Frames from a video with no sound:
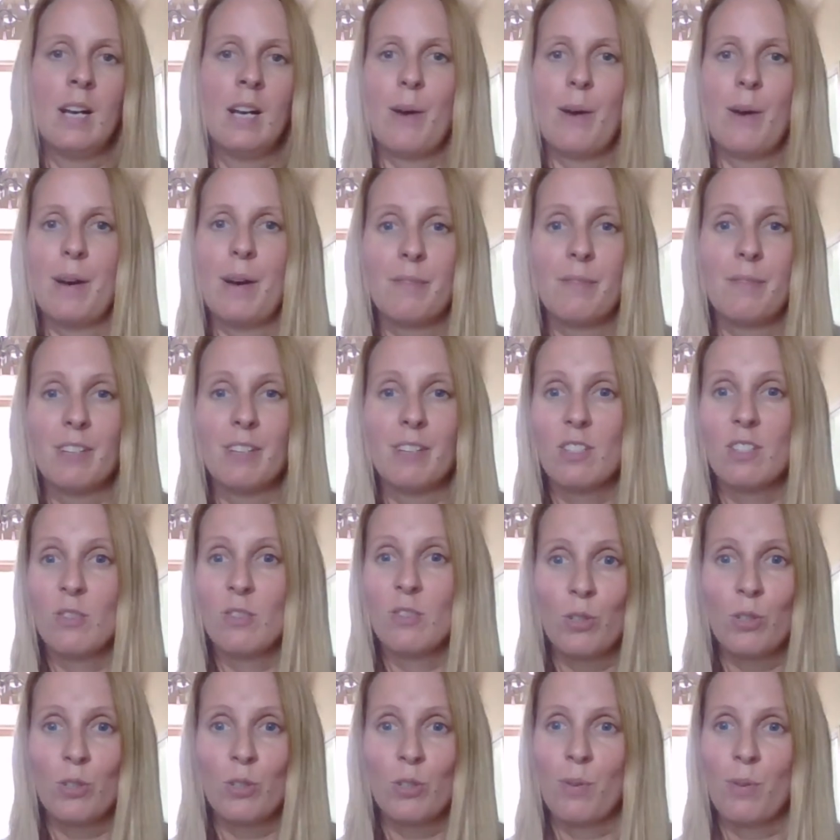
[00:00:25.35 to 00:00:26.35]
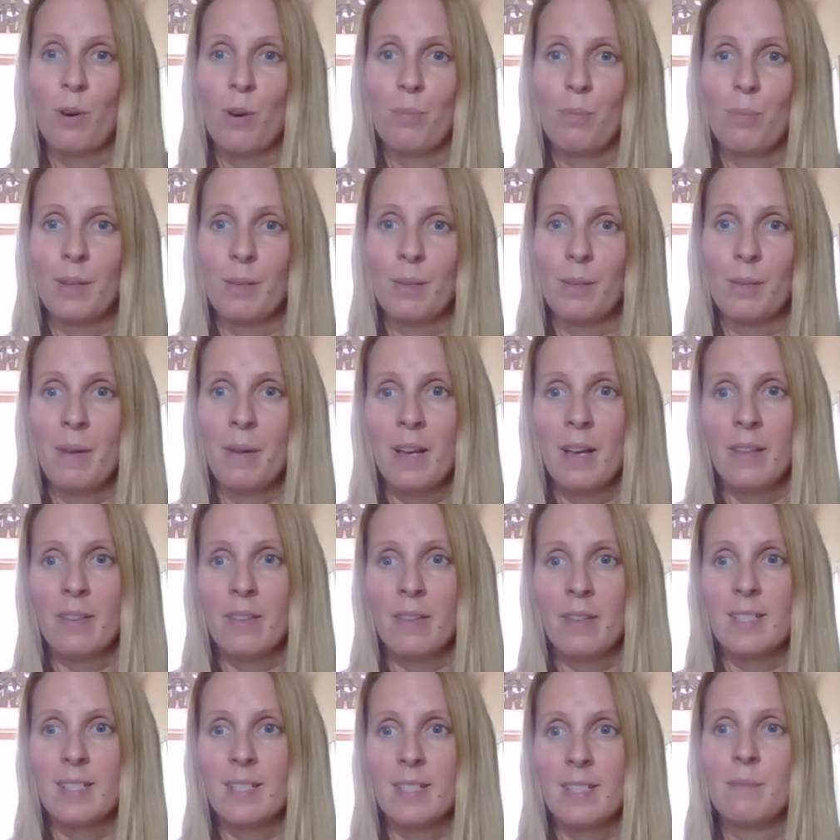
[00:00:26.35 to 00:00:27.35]
However, it's not a problem.
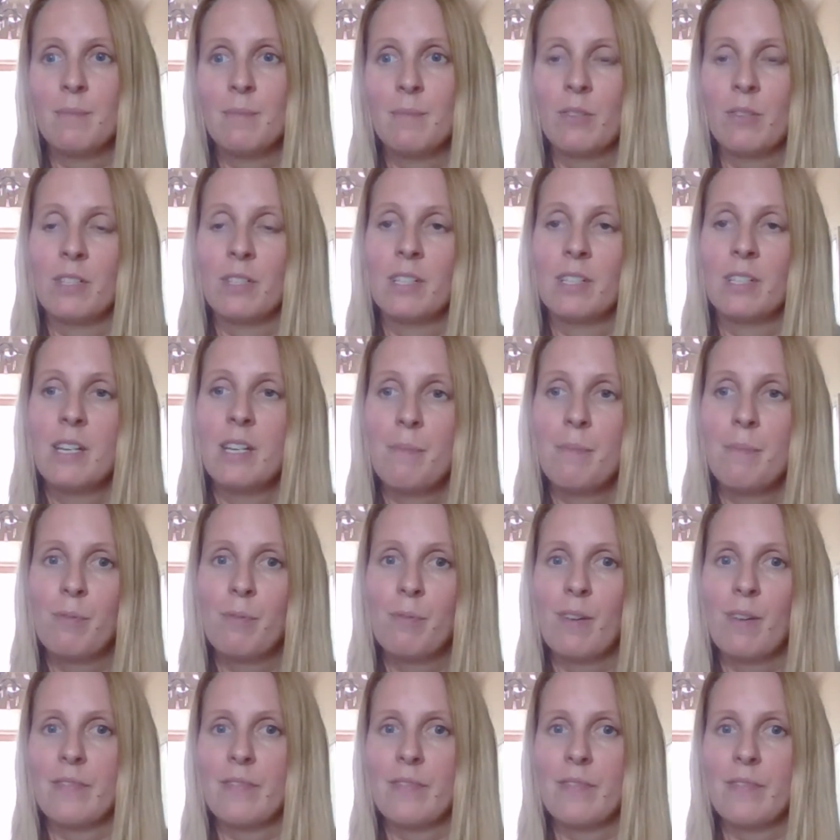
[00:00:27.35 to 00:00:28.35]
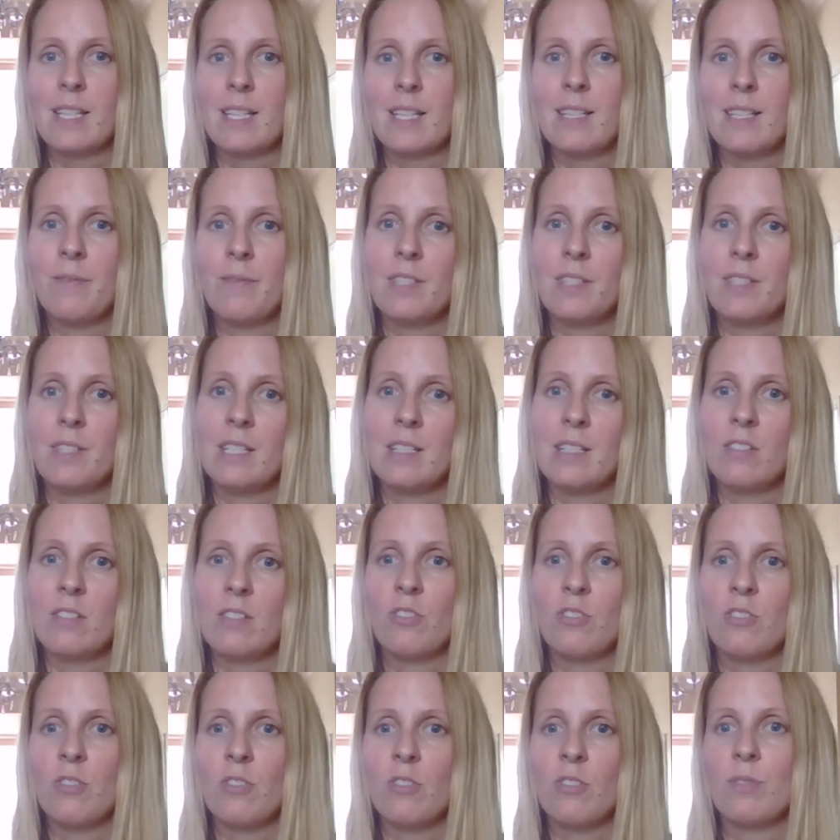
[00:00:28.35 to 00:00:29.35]
The scheme's got a number of activities
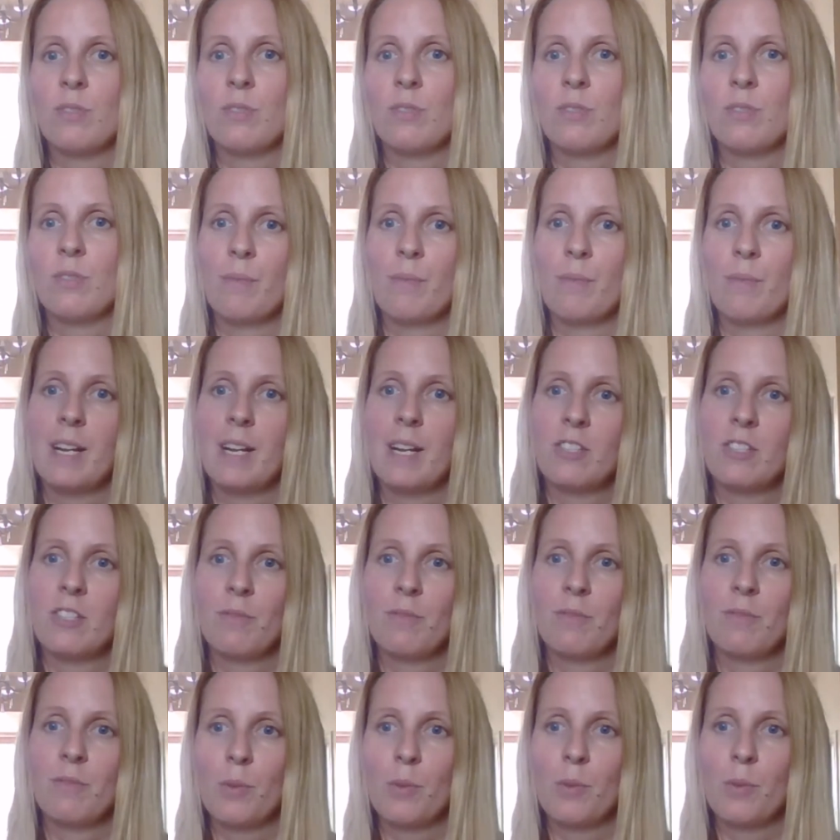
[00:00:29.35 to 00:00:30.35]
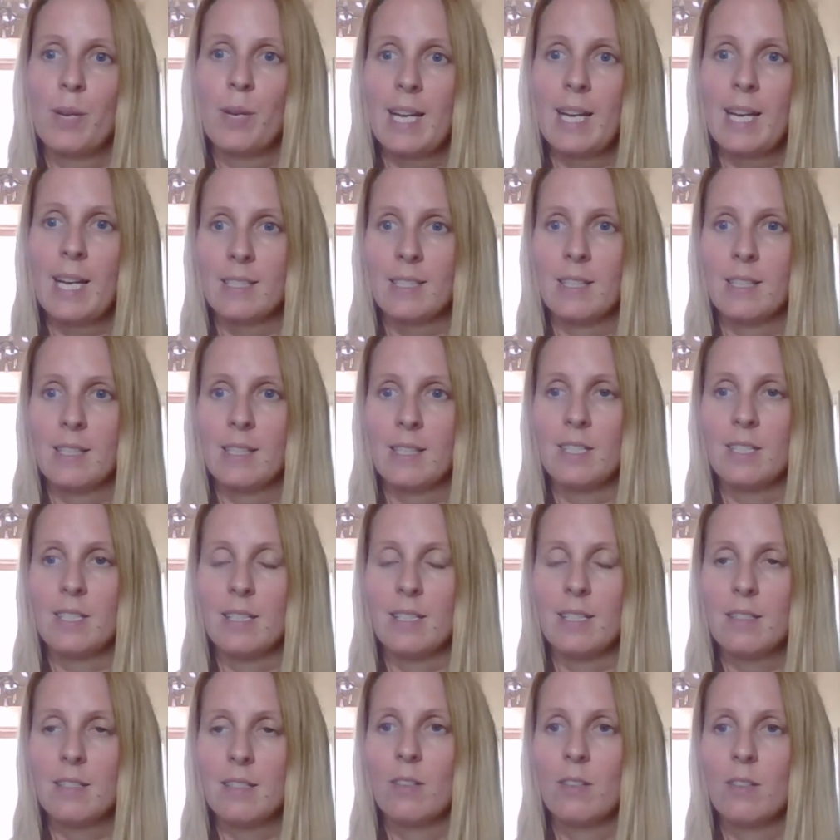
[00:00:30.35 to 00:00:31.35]
to choose from, ranging from quick
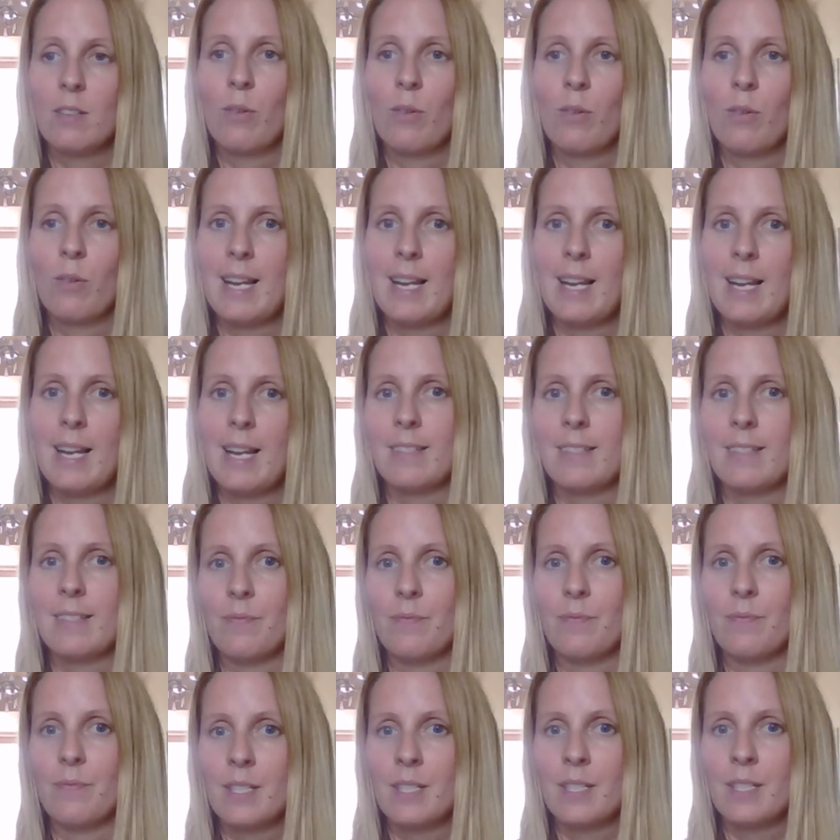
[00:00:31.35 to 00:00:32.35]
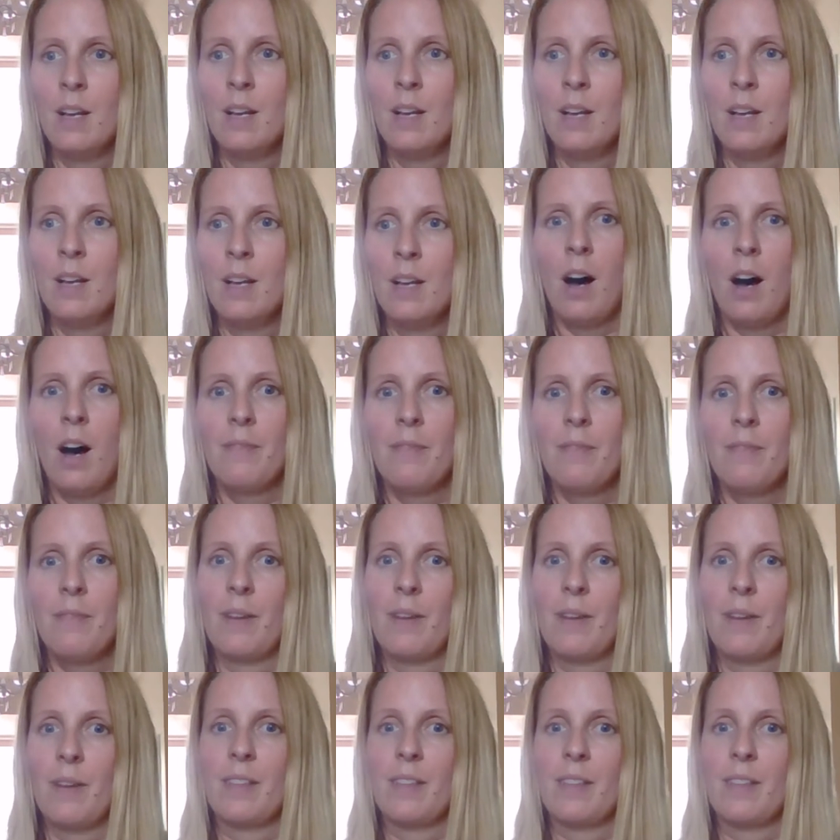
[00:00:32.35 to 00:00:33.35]
activities to longer lessons. I
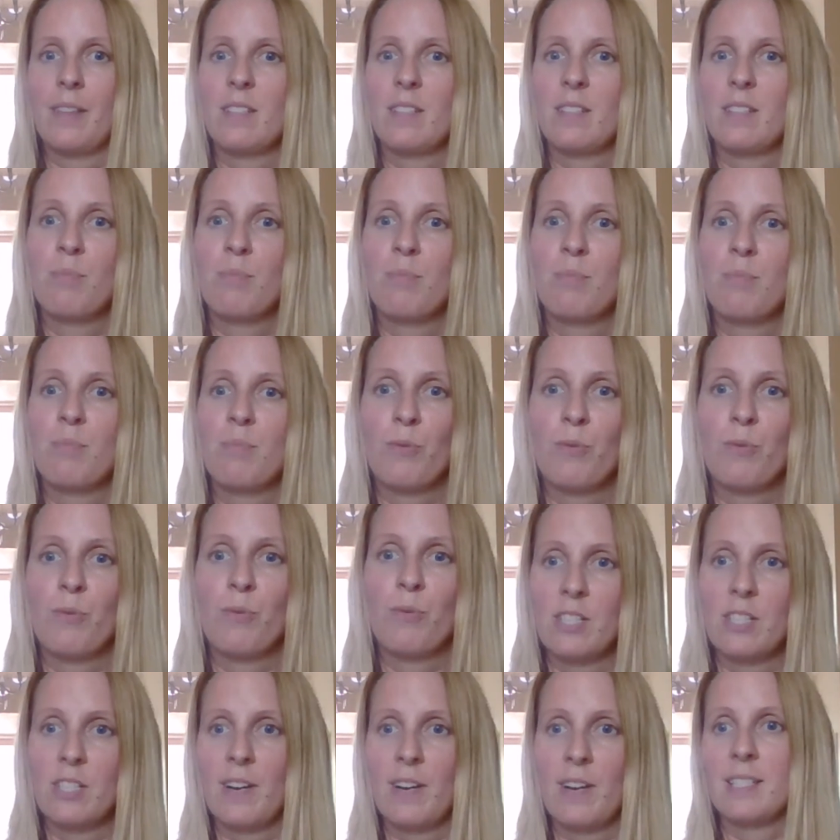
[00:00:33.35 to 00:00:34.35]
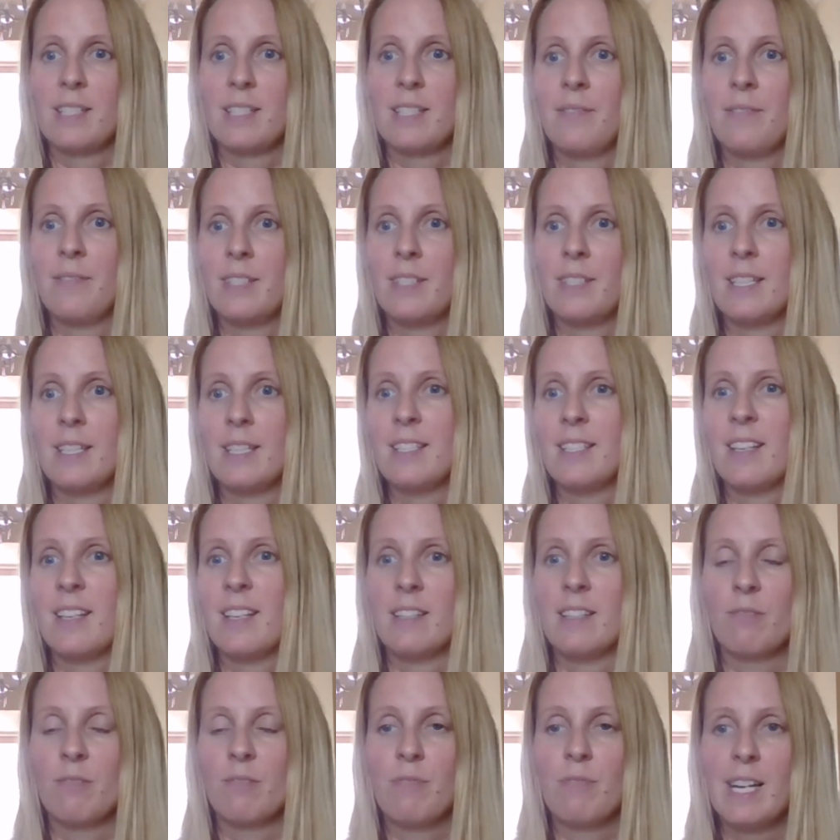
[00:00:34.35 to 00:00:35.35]
found that there's a broad range of activities.
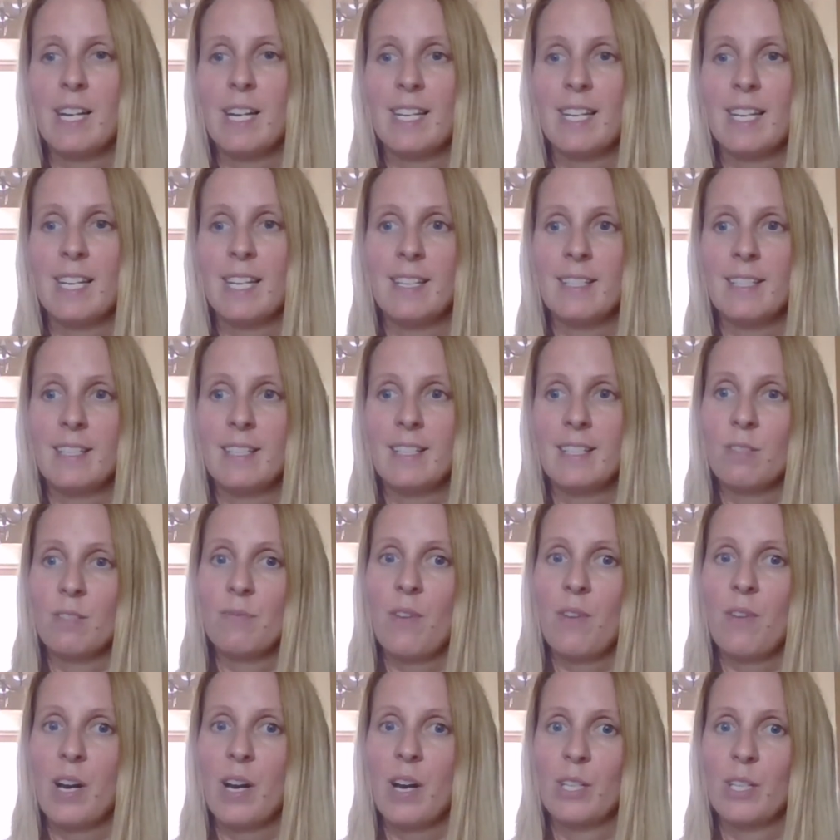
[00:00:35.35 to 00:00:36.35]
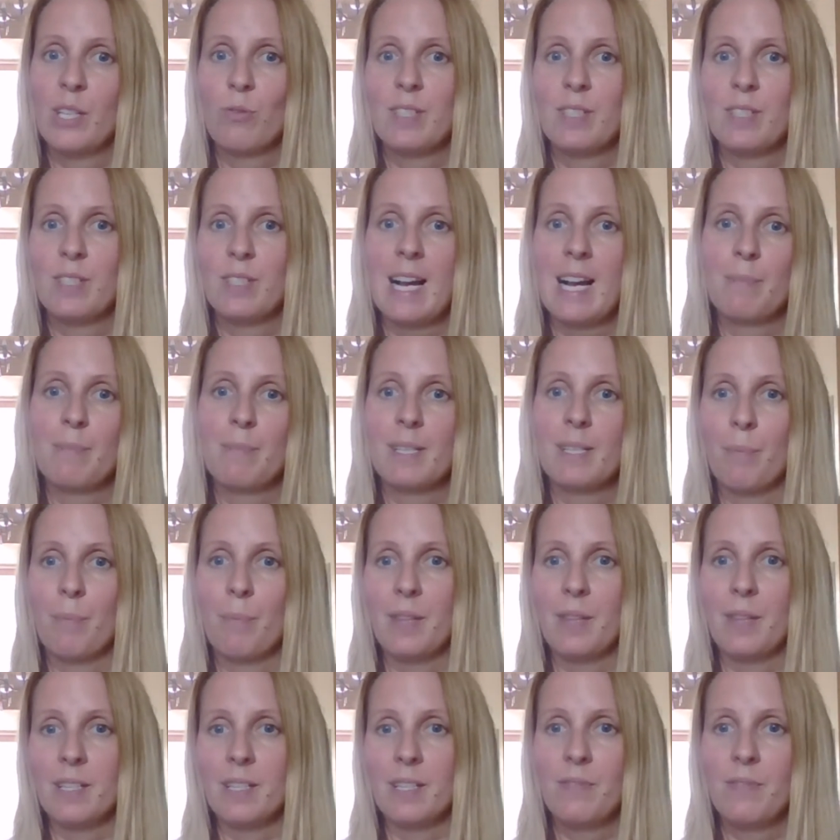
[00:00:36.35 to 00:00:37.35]
It's really easy to find or adapt
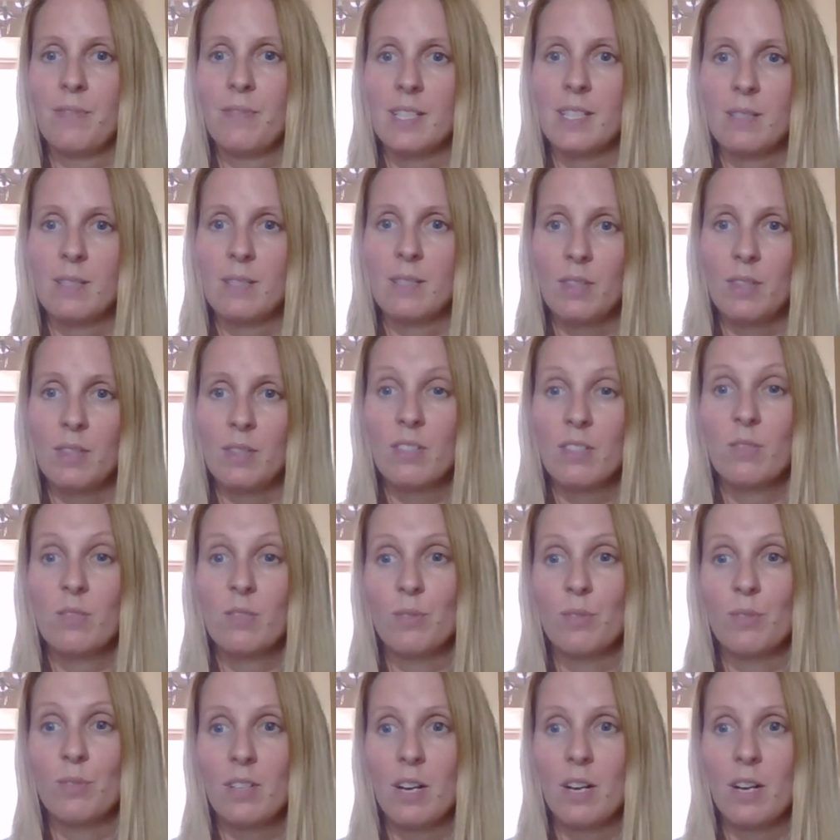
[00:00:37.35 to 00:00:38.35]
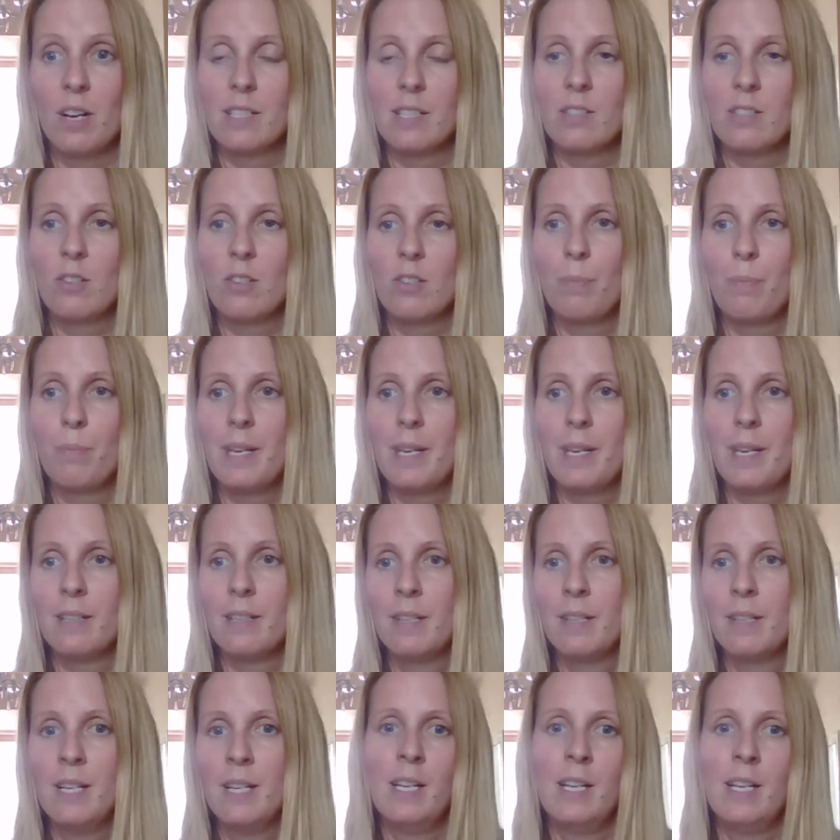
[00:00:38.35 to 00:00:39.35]
something to fit in with the school science
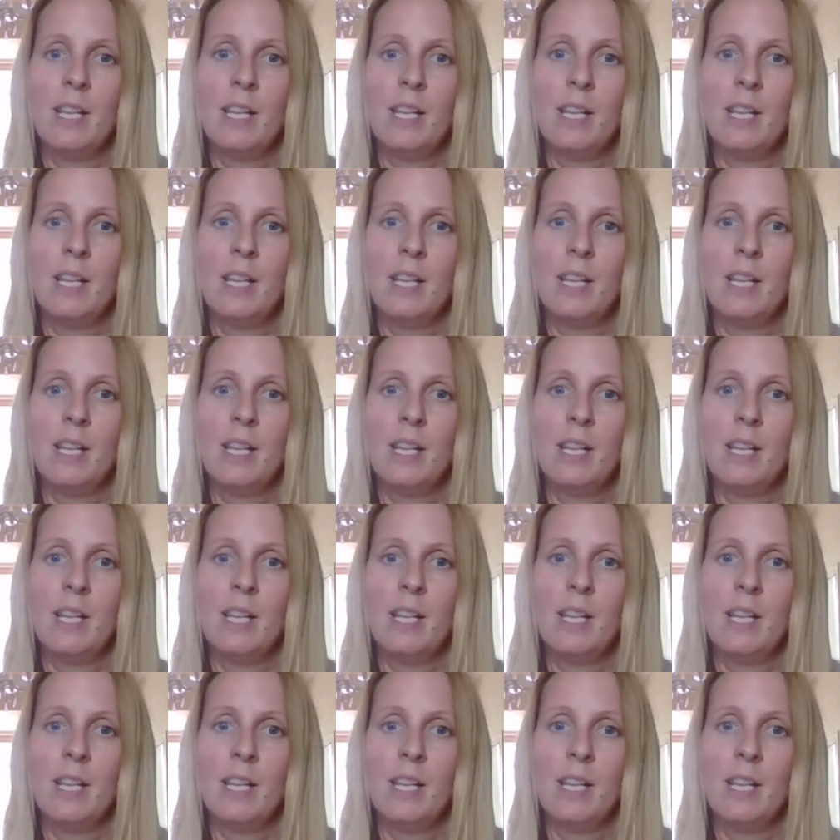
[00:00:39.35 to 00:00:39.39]
topic.